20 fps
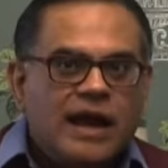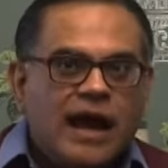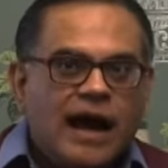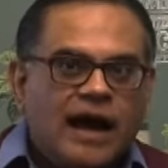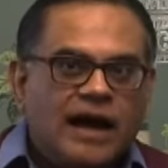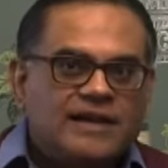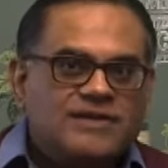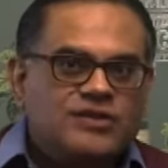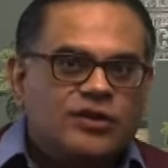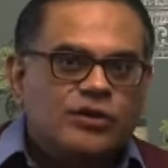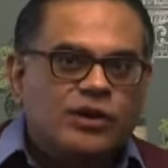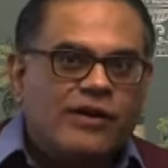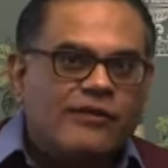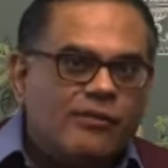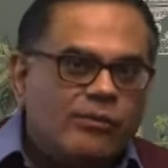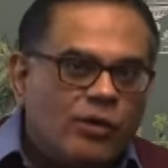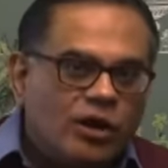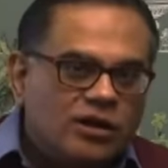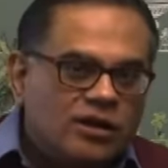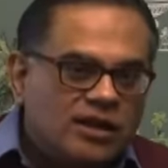So you have a
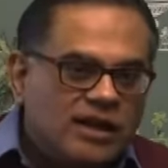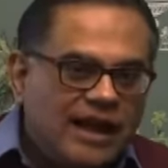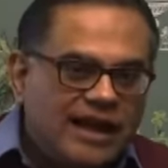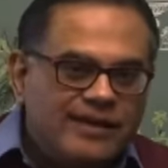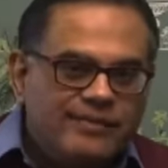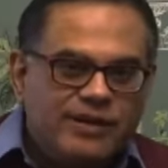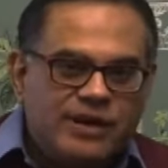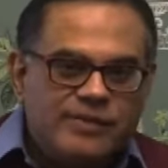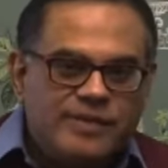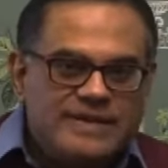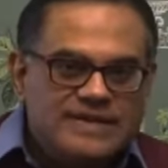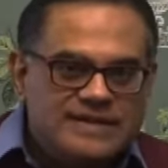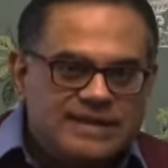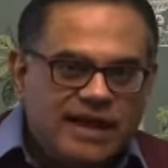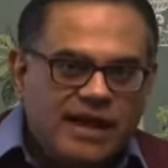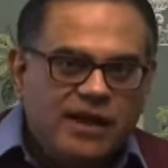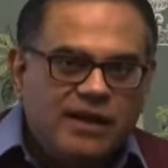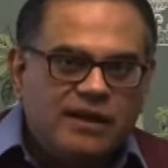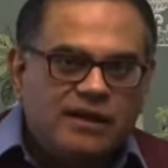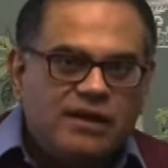model like
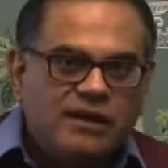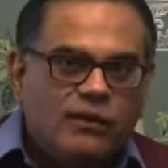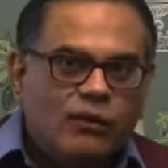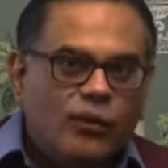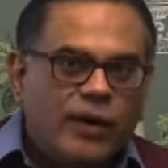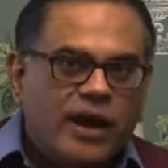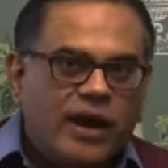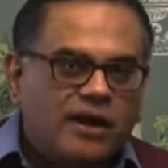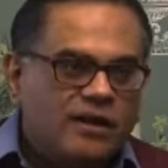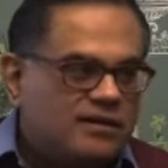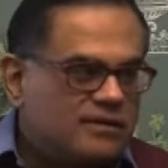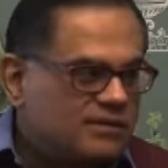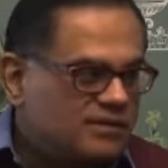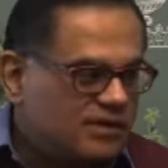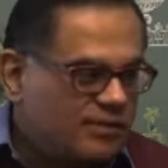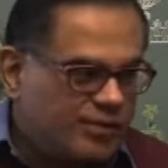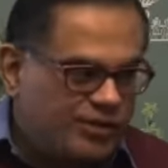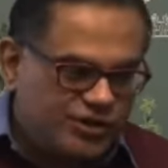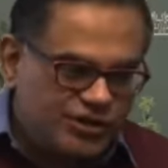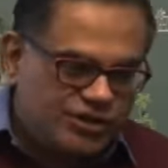BBC where
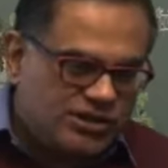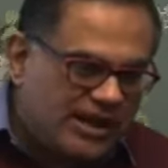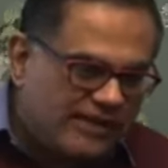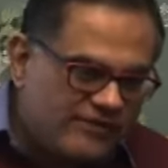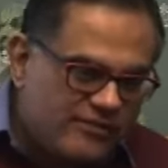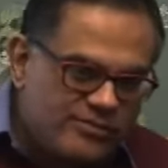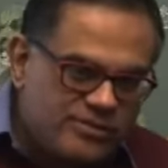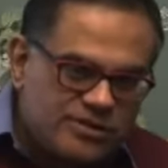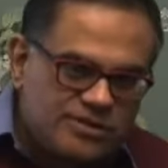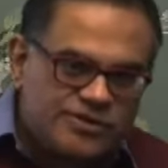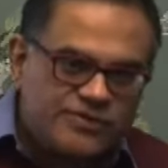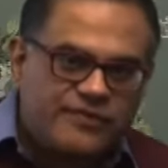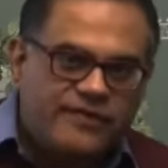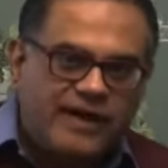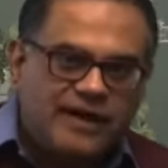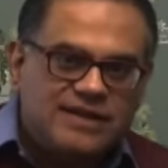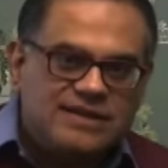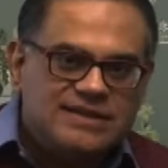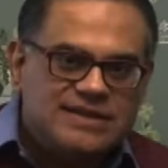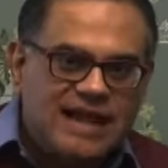the British government
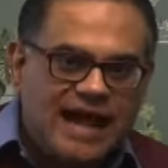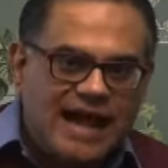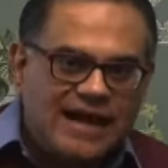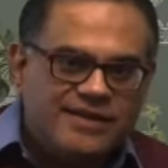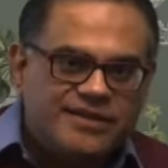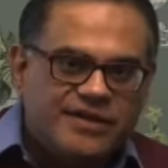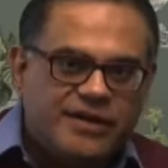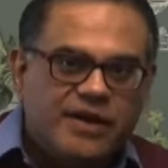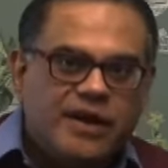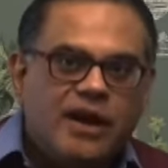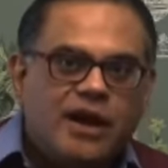funds that,